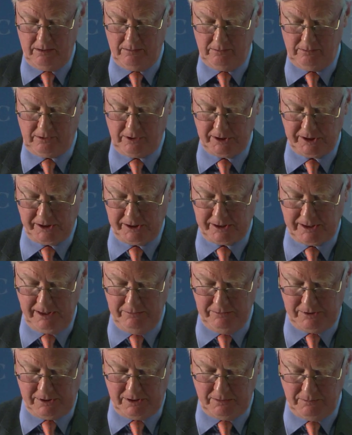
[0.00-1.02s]
Because it
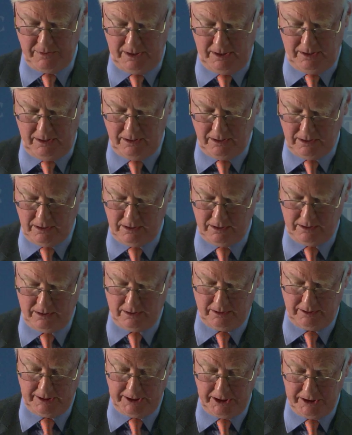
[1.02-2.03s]
seems to me,
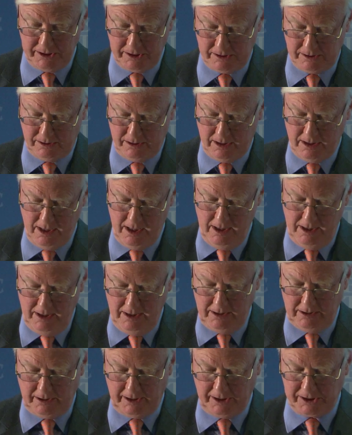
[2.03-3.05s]
at least,
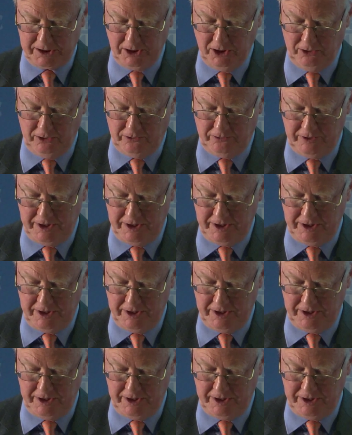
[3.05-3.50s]
that it's not